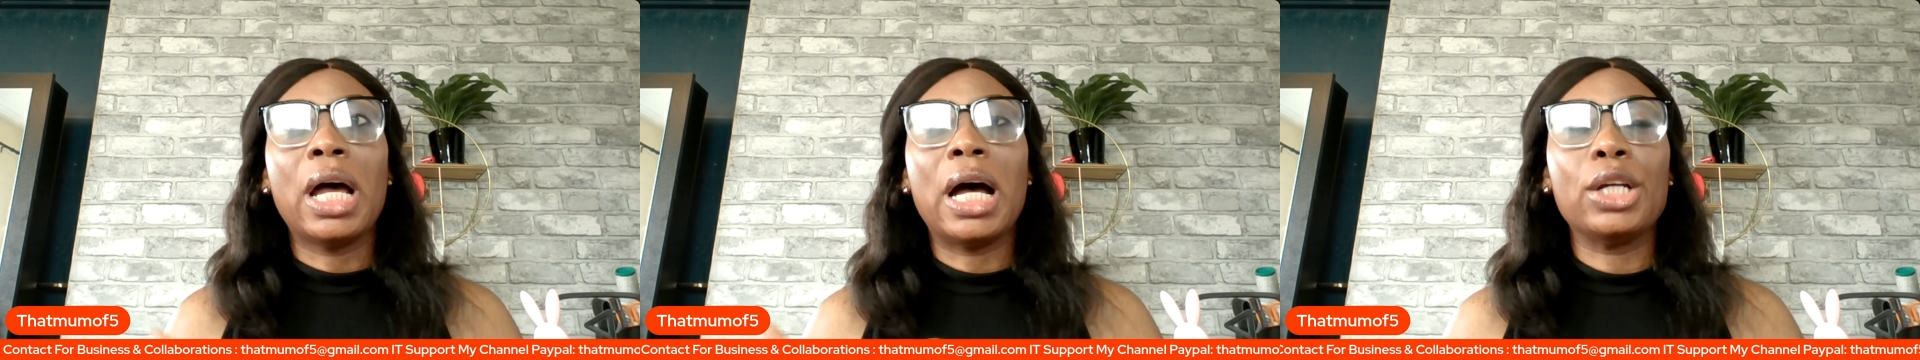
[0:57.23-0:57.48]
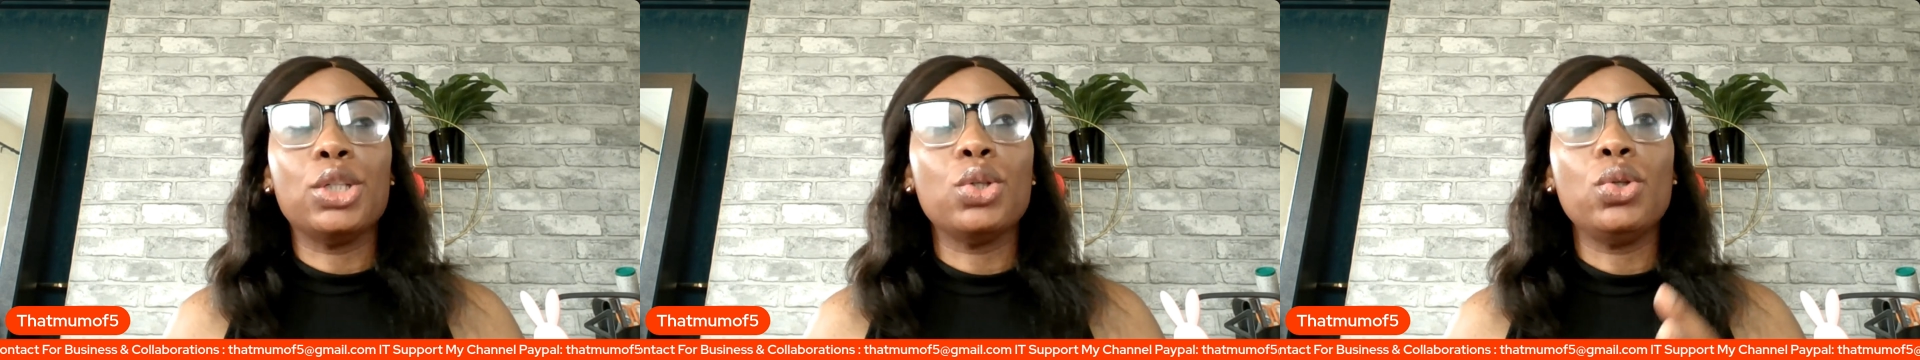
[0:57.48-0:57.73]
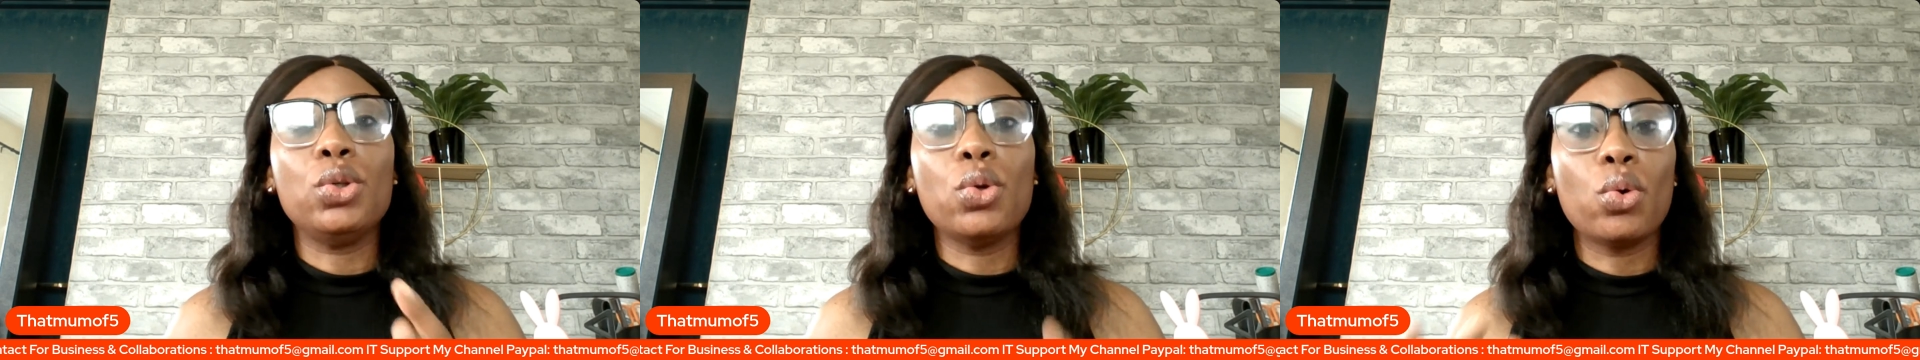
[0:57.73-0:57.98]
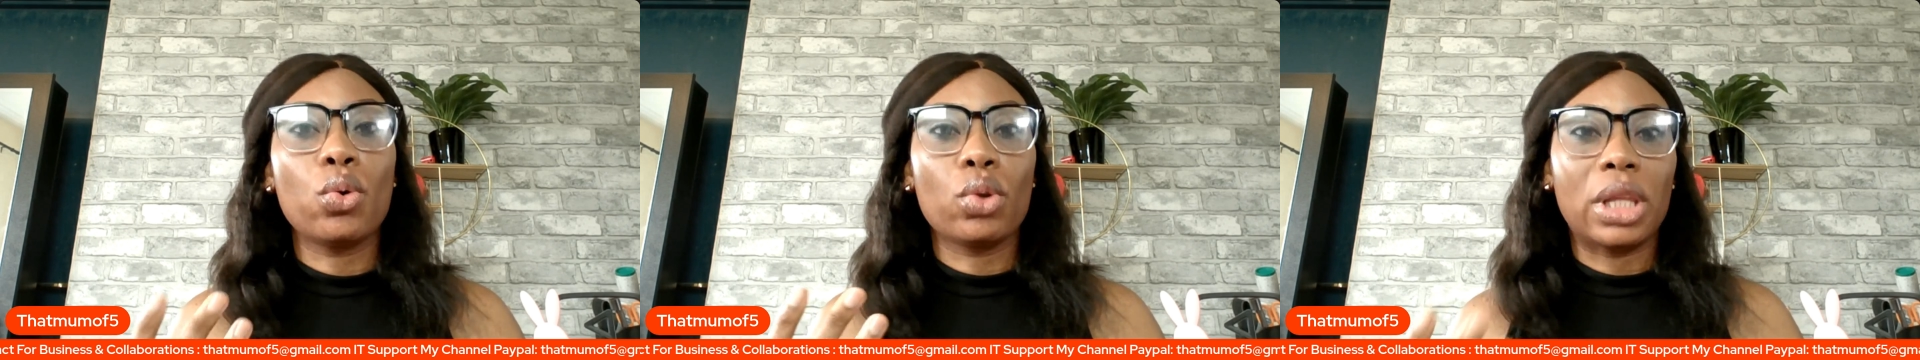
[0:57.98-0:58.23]
and you
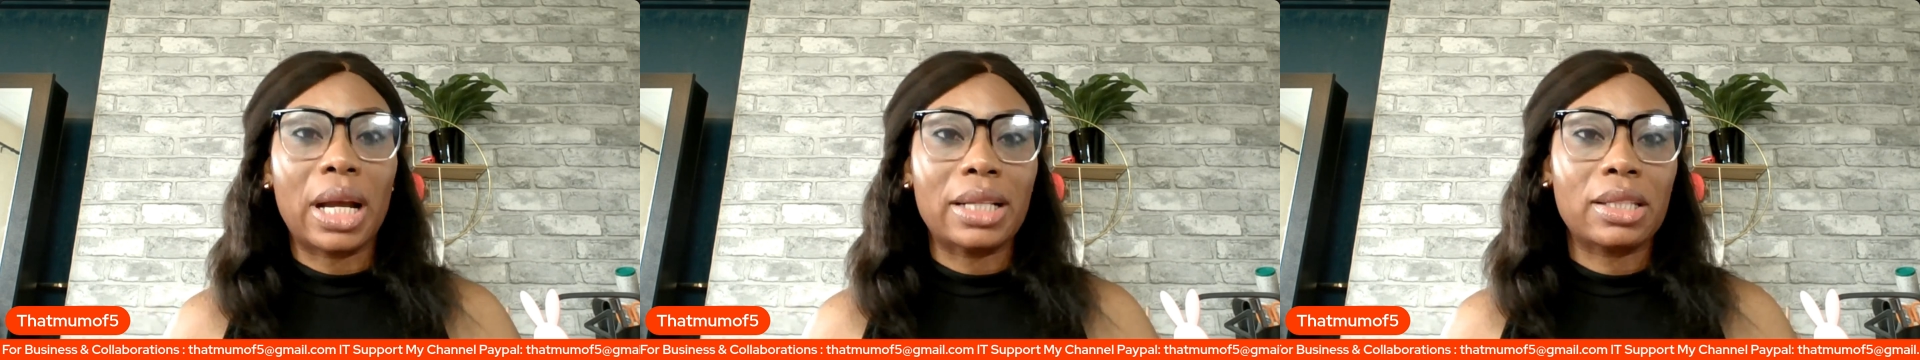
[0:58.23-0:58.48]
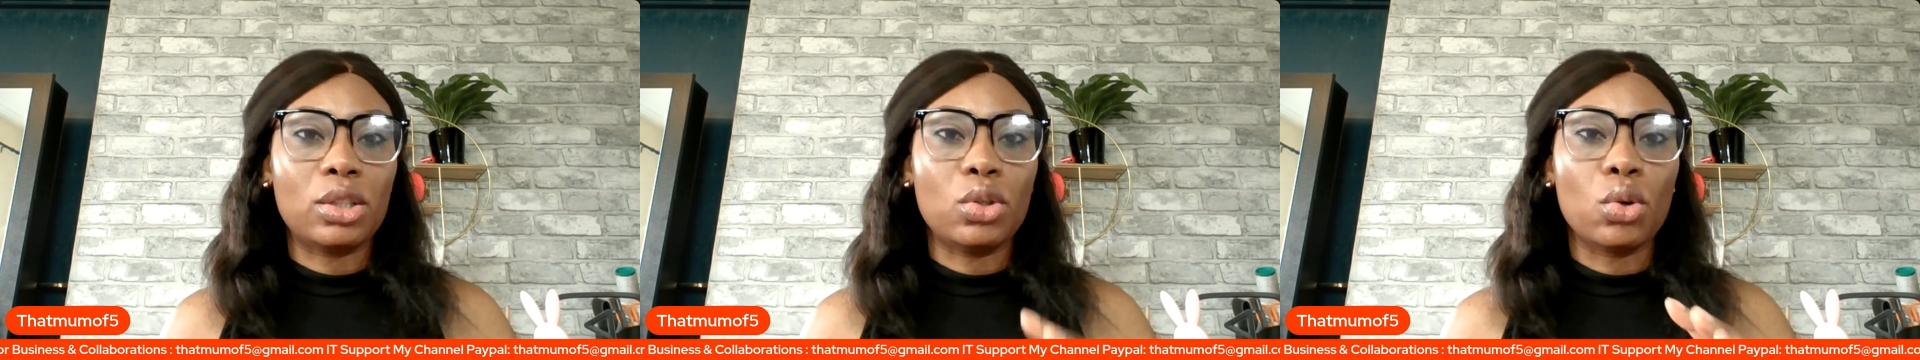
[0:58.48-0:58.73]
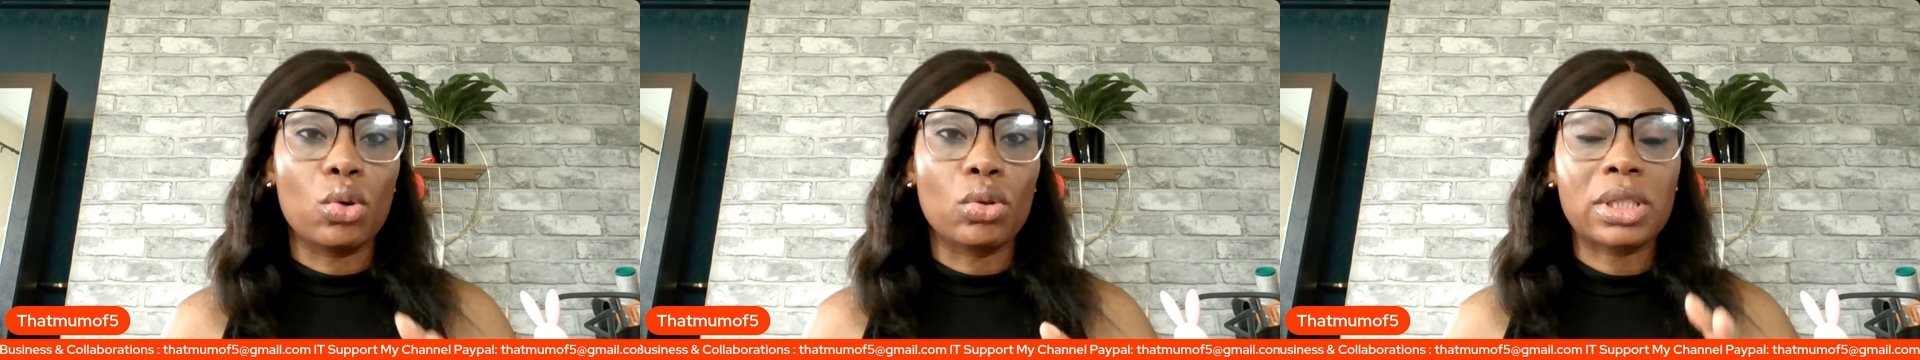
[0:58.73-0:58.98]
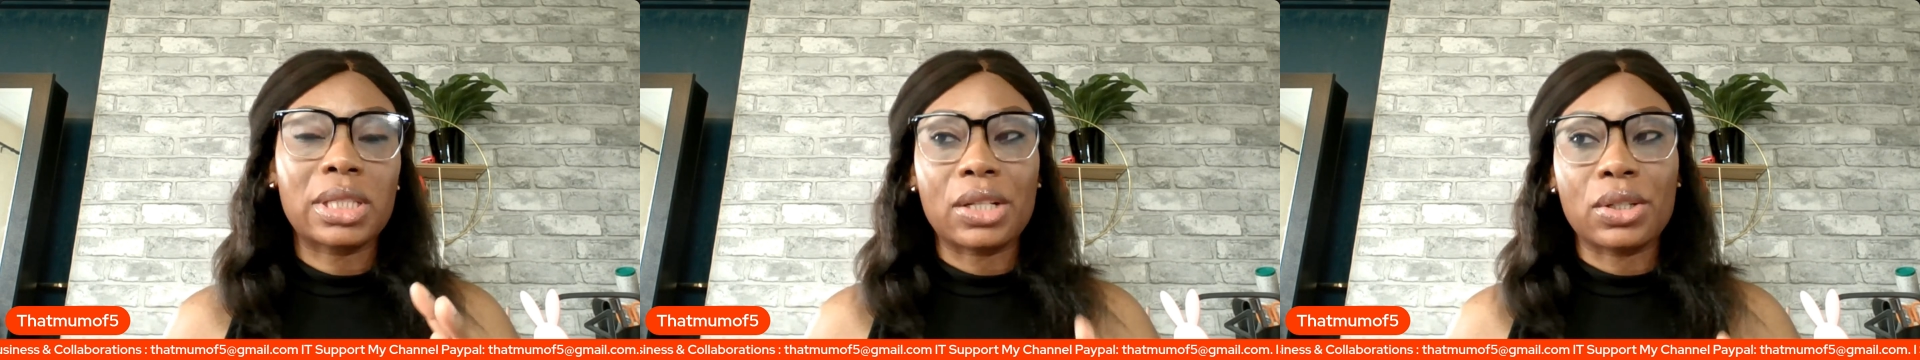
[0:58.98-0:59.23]
know that your
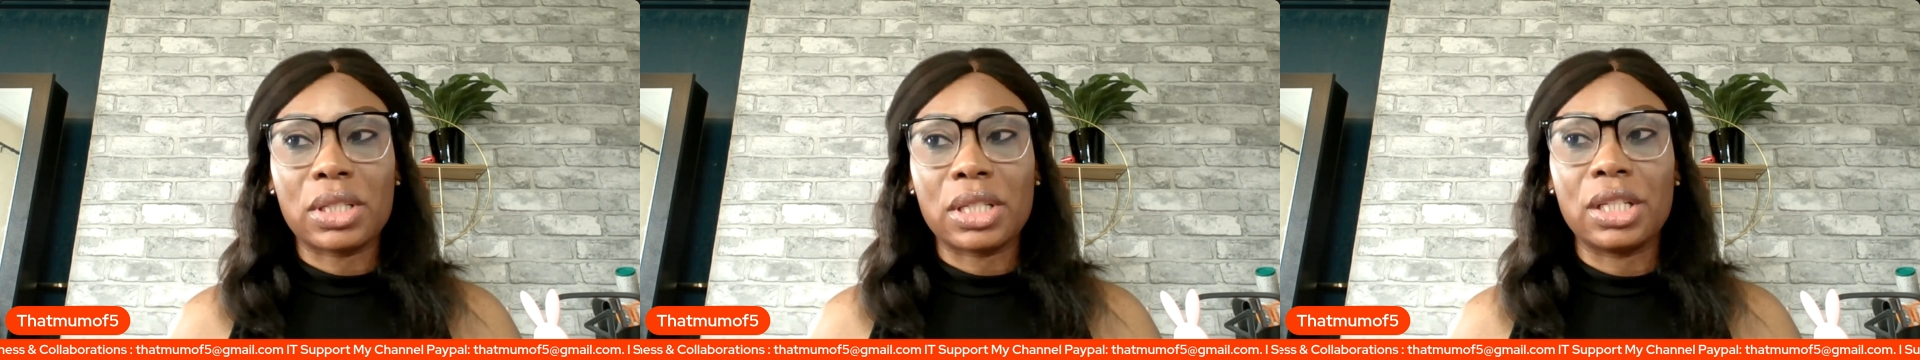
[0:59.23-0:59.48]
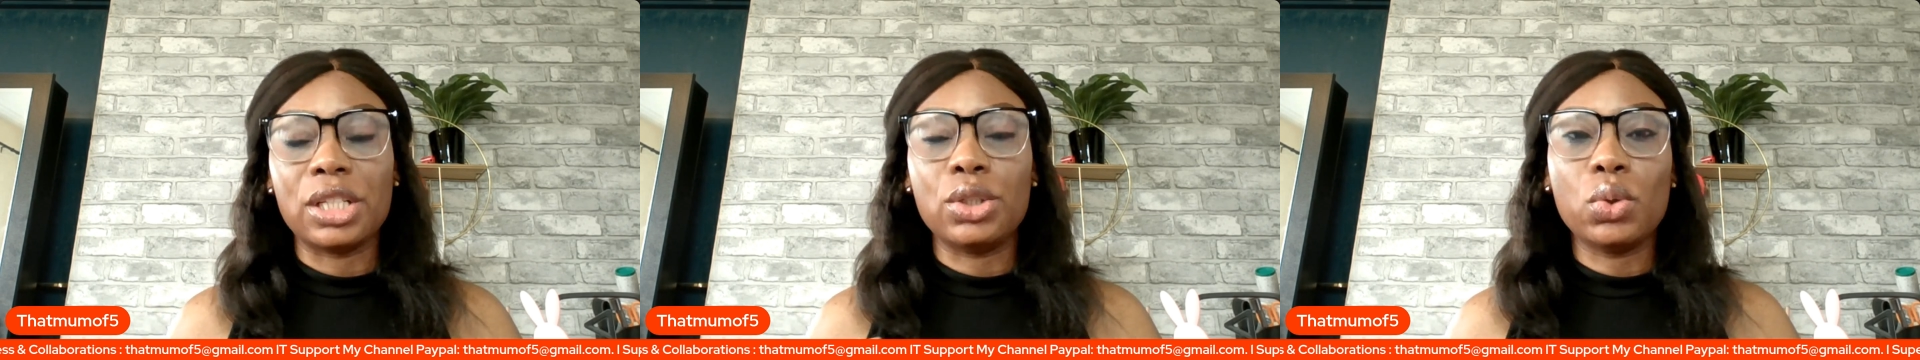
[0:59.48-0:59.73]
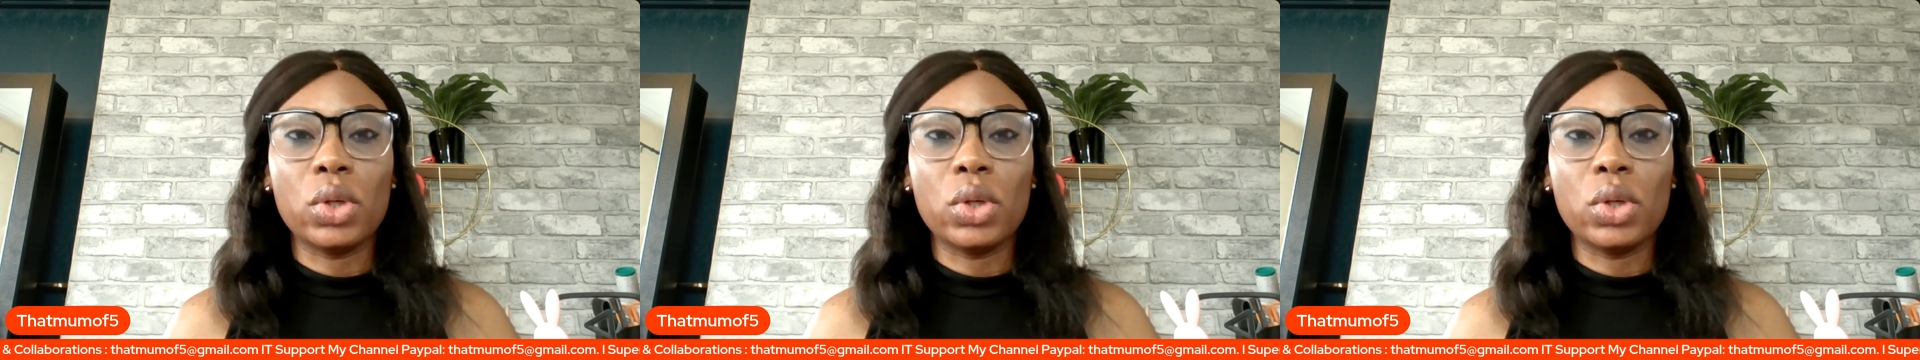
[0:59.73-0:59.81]
status in the